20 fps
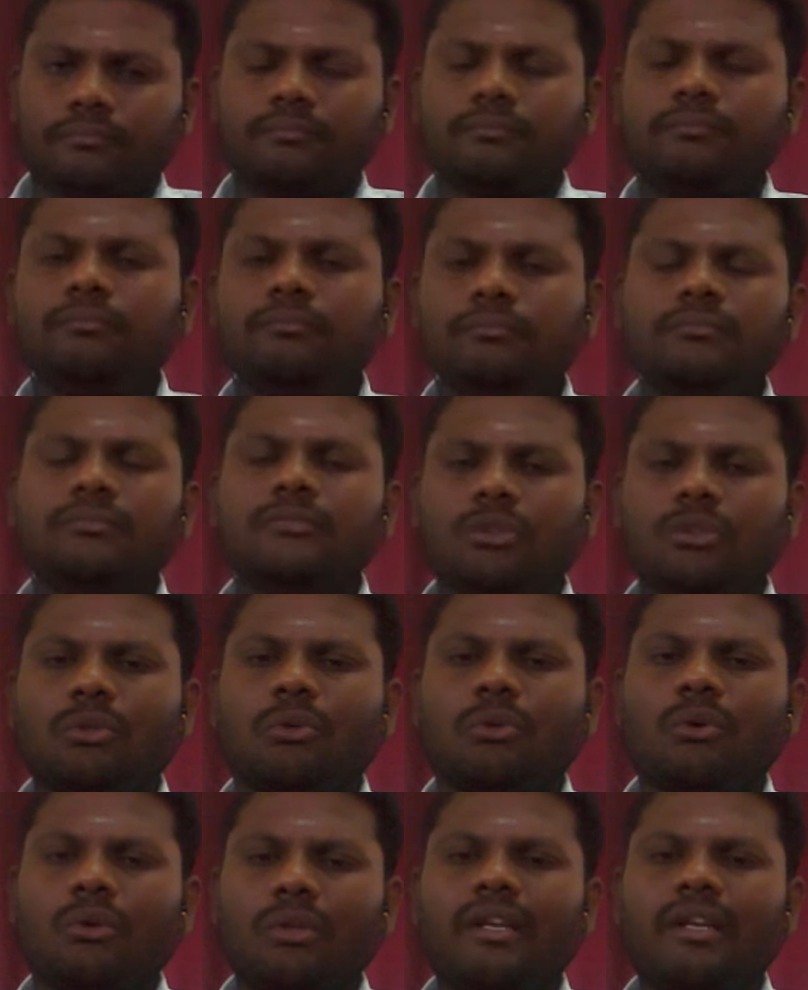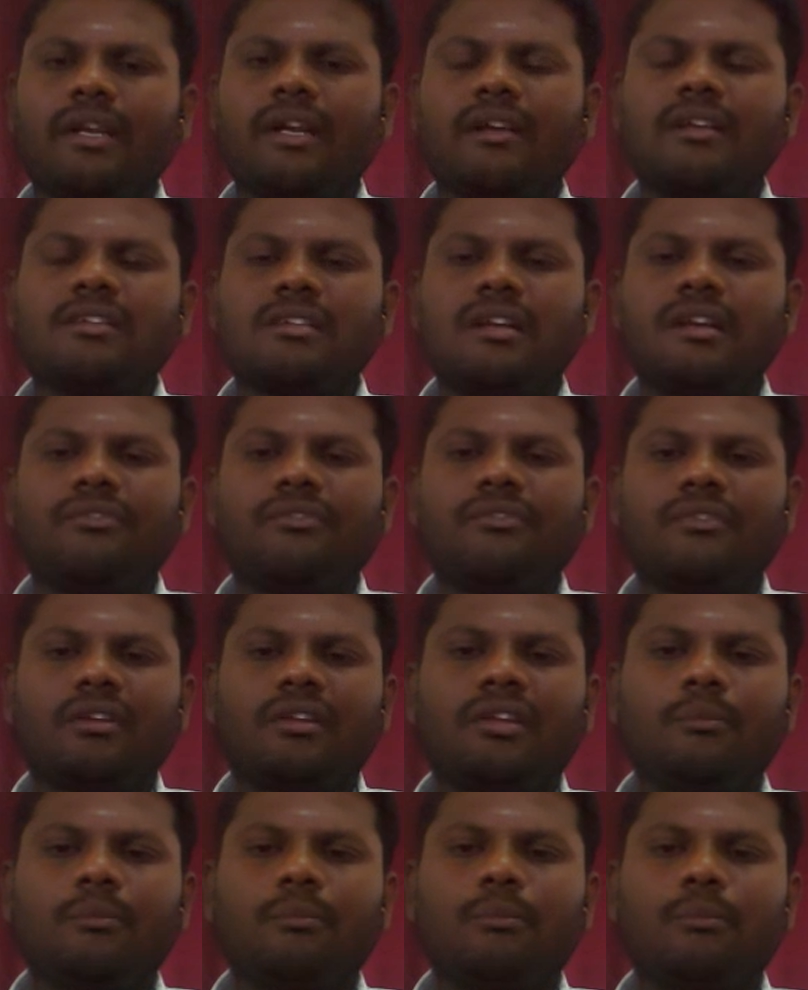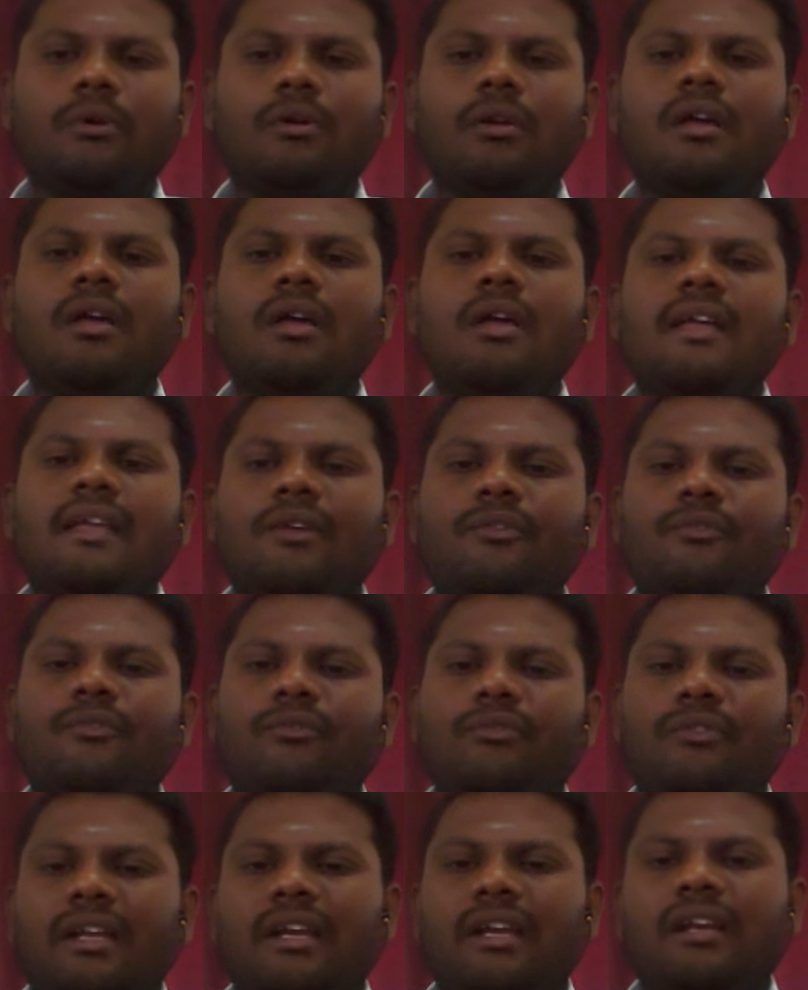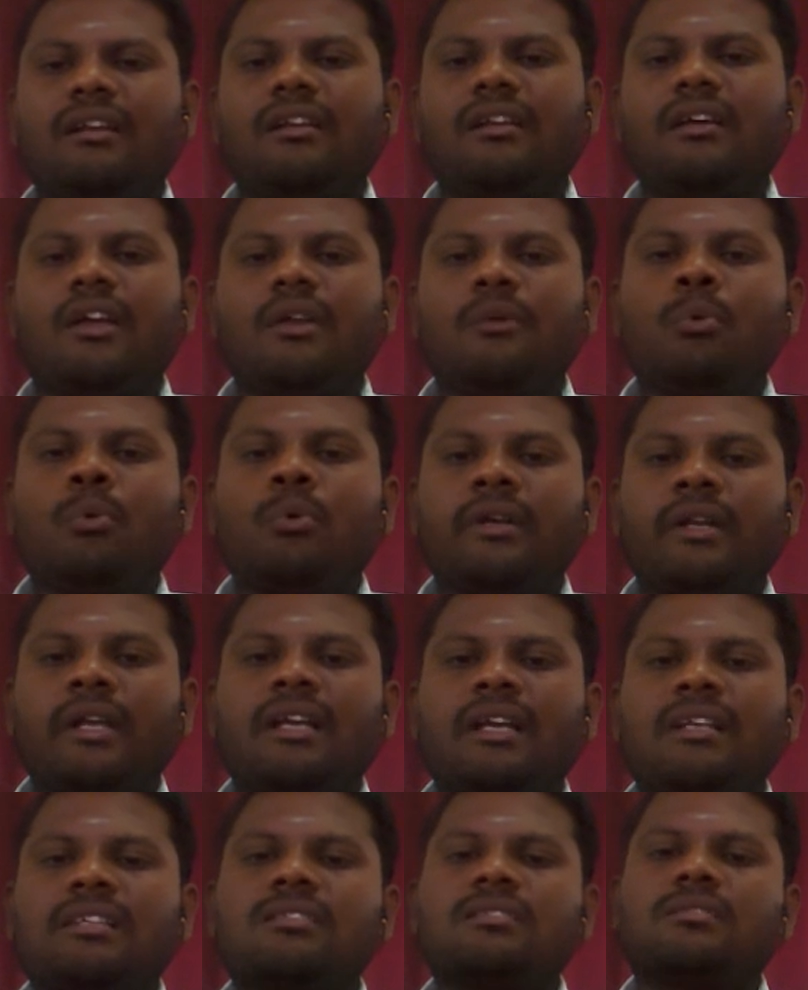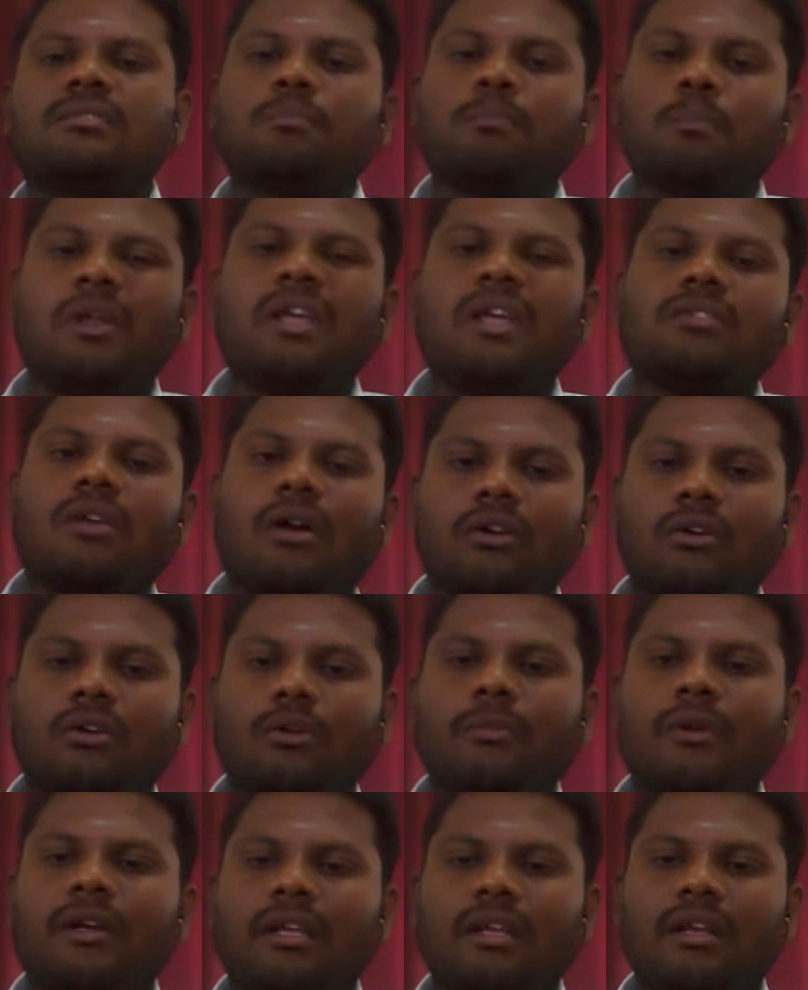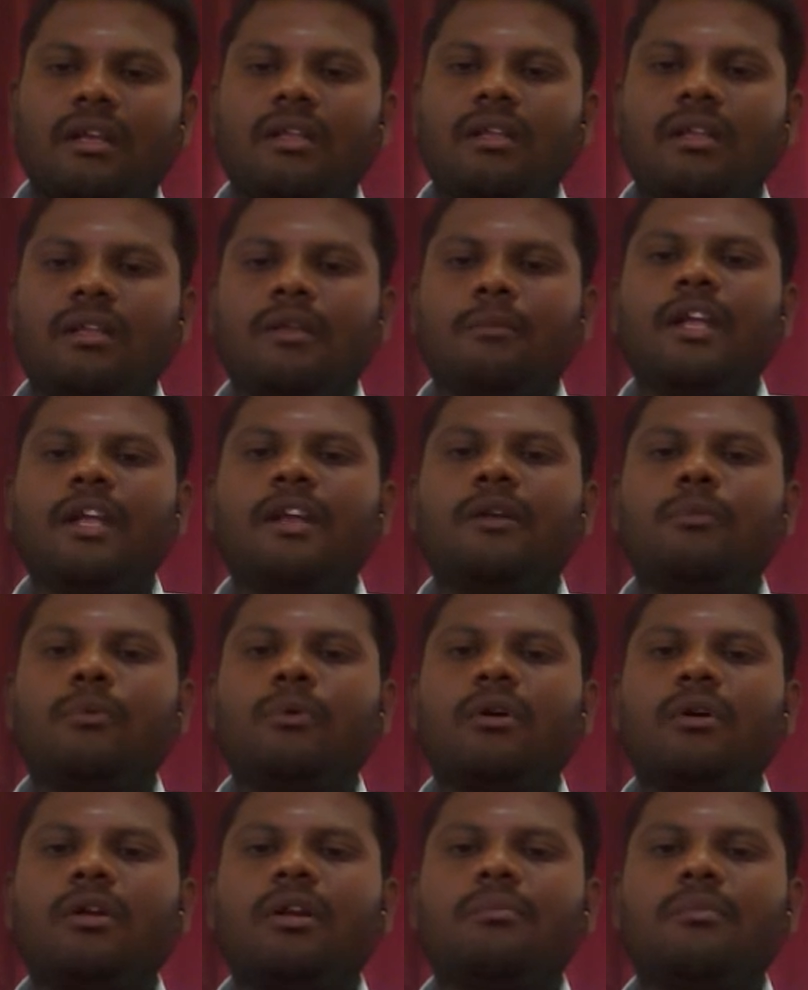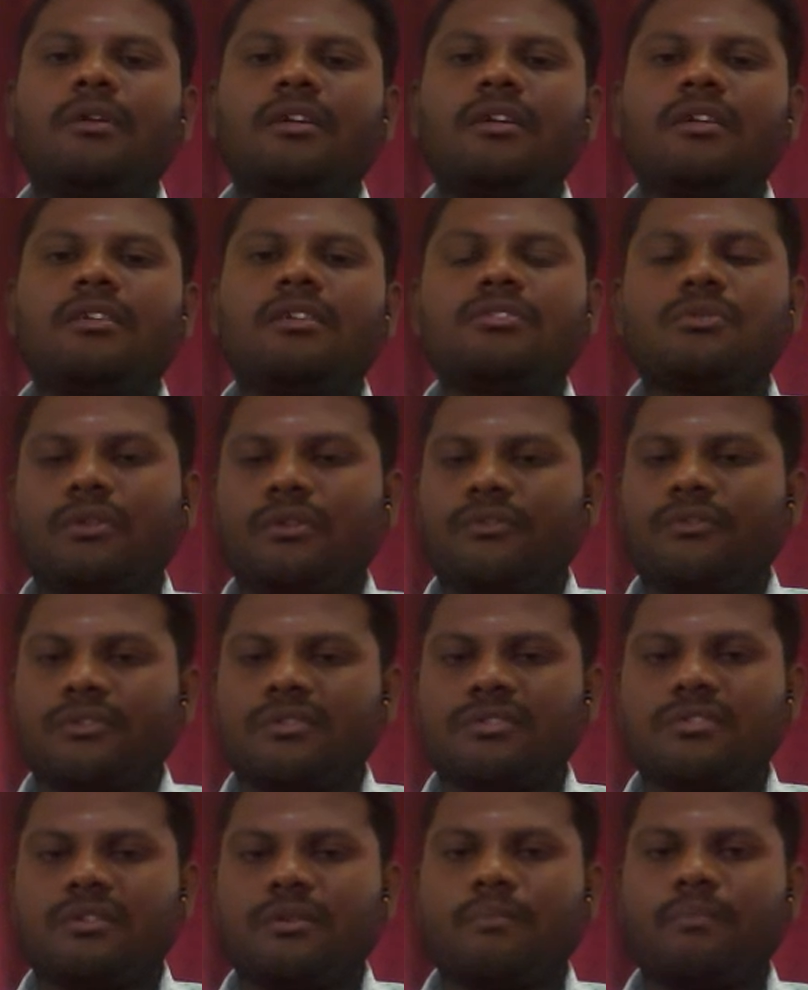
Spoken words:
So the data is ready for the input. If data input takes place automatically, the main program returns to the first step.